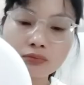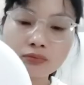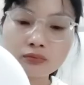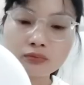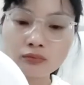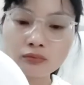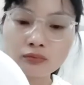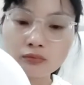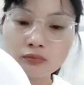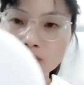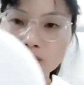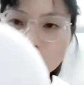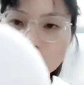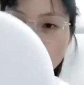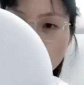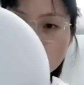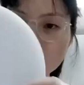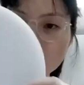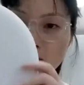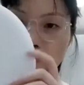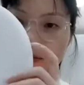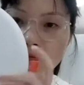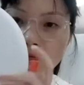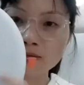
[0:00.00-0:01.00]

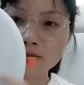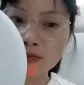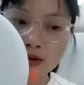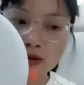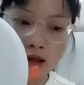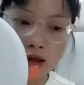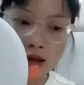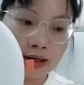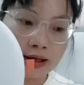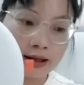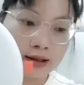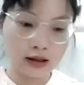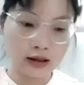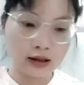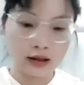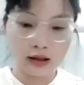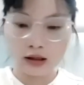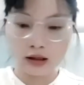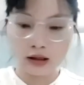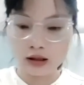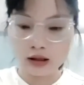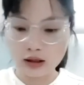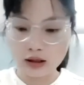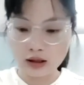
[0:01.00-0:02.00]
Let me
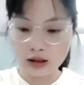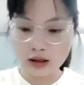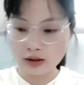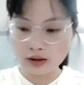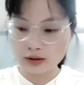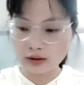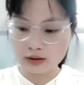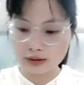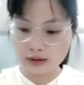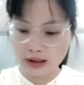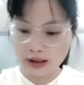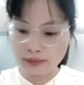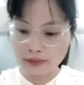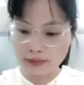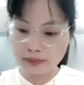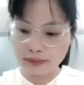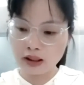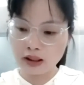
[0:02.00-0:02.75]
introduce another one.